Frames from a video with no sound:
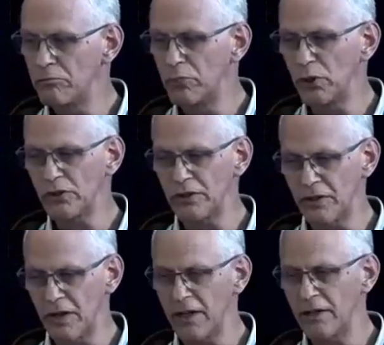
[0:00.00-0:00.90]
books
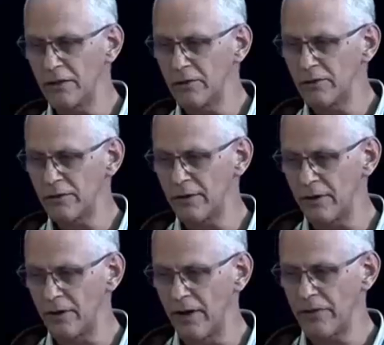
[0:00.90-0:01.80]
that I used
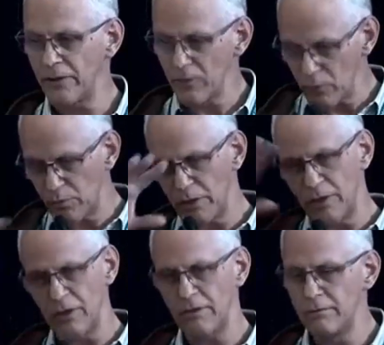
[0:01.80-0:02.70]
that I think would be
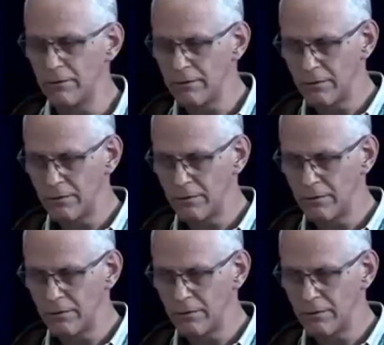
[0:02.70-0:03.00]
good,